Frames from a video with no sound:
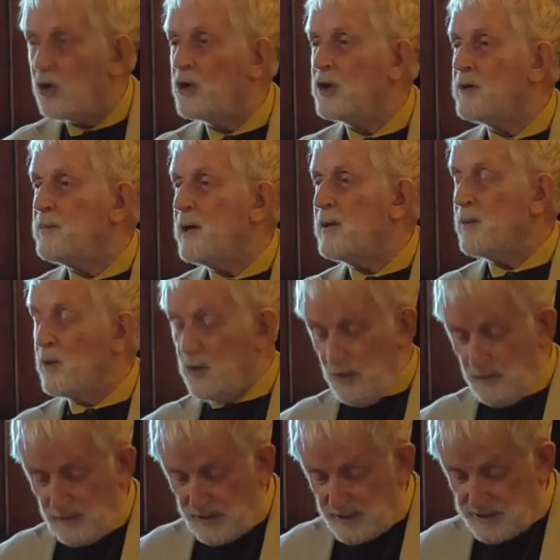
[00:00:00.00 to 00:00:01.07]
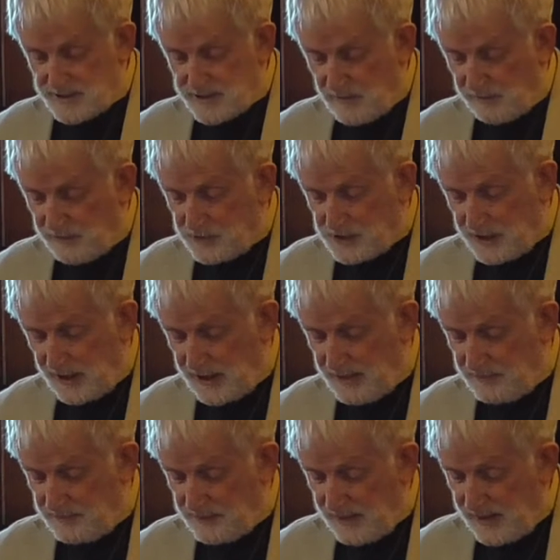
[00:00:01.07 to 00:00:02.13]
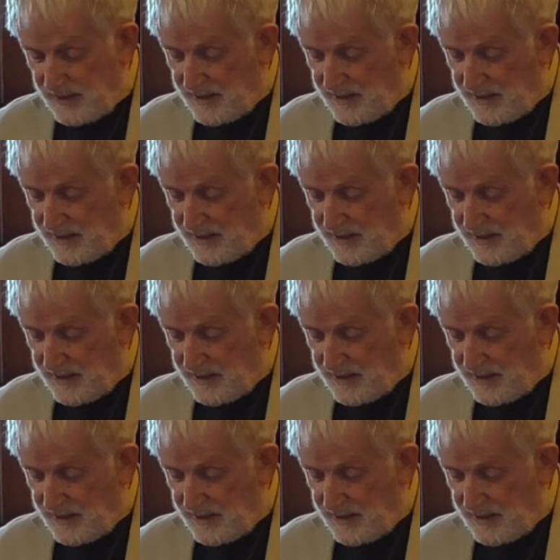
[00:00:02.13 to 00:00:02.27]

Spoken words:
all the people some of the time,